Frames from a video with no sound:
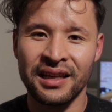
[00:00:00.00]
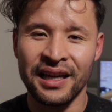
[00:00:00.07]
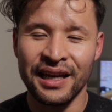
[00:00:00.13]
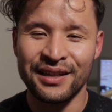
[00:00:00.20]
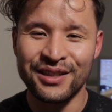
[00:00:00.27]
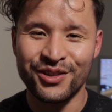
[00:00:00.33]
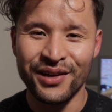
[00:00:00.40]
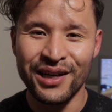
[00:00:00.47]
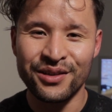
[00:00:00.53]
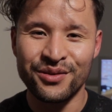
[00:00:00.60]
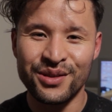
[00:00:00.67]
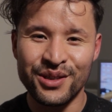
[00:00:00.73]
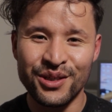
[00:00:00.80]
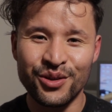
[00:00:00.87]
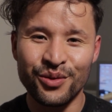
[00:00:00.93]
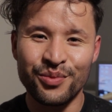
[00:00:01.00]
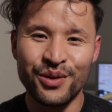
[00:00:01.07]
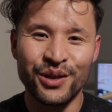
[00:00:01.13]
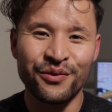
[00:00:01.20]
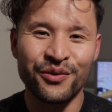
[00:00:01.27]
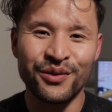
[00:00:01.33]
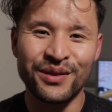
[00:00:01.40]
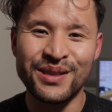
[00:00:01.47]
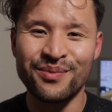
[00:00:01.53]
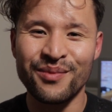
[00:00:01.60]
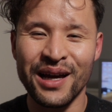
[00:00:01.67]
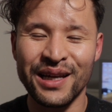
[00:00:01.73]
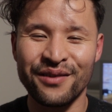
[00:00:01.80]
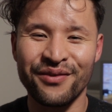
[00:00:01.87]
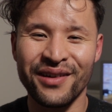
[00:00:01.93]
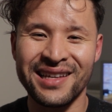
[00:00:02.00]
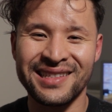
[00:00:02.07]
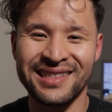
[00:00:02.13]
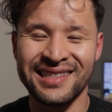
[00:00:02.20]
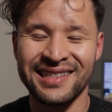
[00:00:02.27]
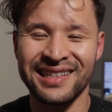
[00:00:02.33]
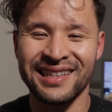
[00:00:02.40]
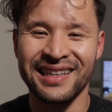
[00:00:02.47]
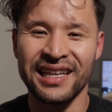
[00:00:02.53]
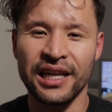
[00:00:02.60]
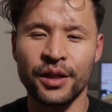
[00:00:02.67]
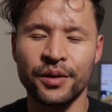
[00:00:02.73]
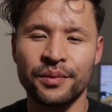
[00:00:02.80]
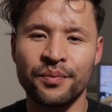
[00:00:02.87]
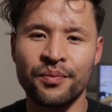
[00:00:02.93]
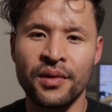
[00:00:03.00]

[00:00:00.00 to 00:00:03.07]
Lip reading: It is great to see your beautiful and smiling faces here again.